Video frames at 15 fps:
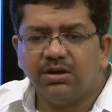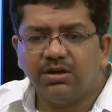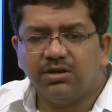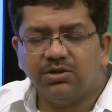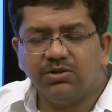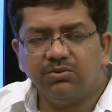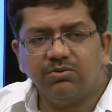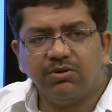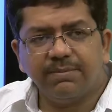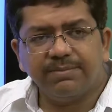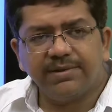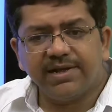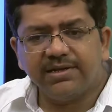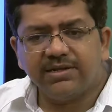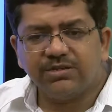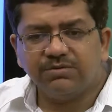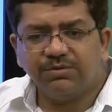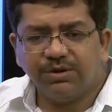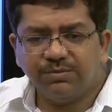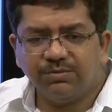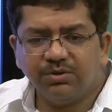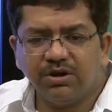you apply this
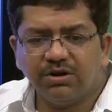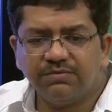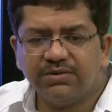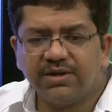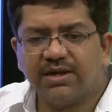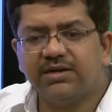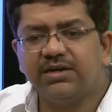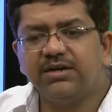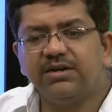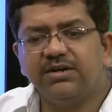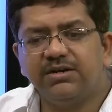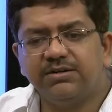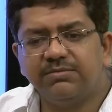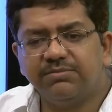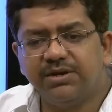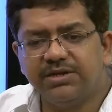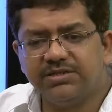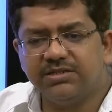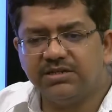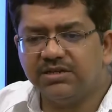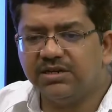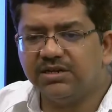formula of target return
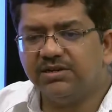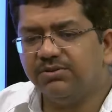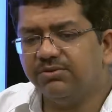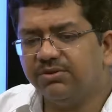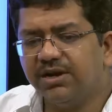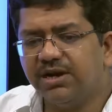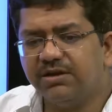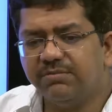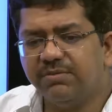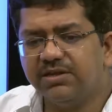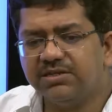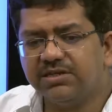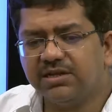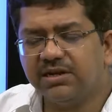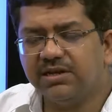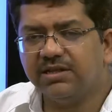pricing and you get basically